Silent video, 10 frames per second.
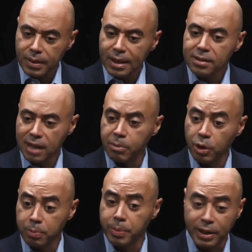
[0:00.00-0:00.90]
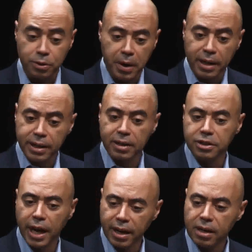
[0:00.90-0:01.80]
Some you can bring directly into
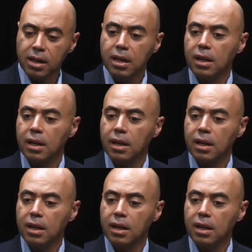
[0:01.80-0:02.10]
China,